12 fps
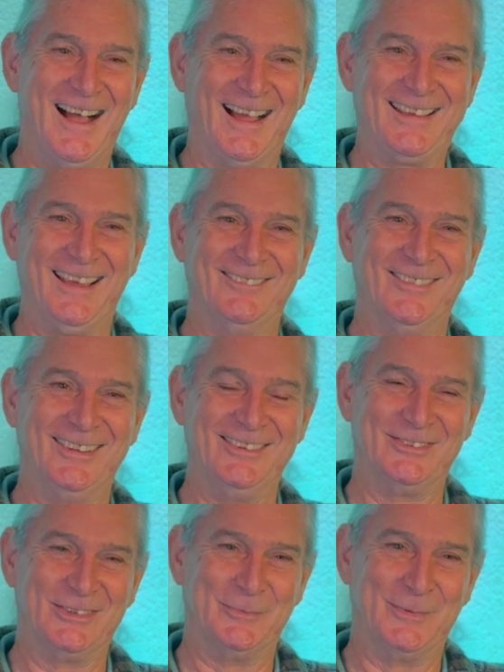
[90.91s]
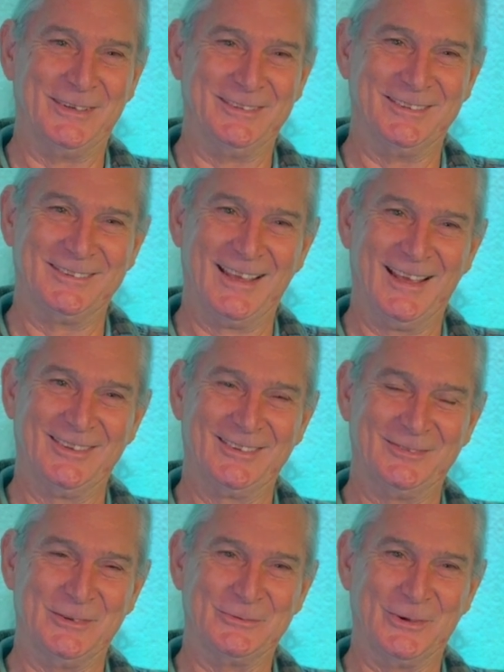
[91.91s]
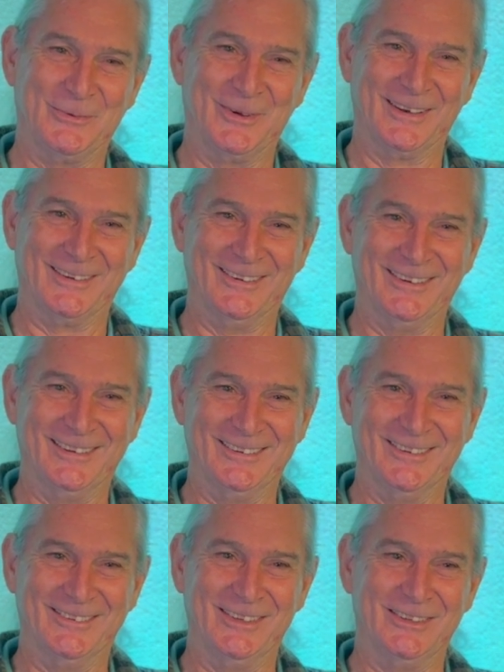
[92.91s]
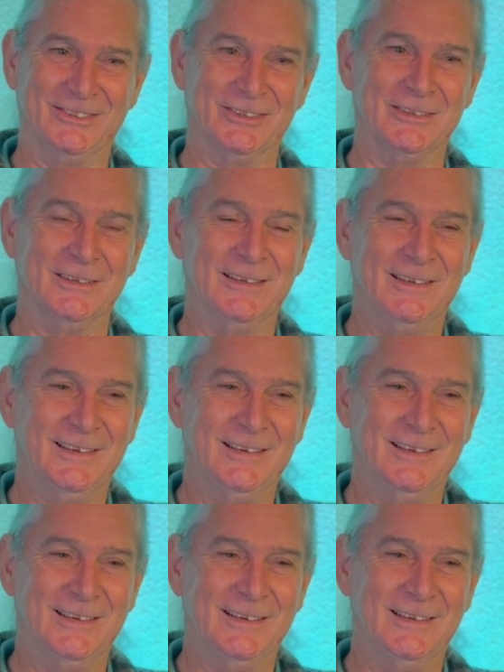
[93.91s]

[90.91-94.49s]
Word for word: I can't believe somebody just asked me if I want to go to Indonesia.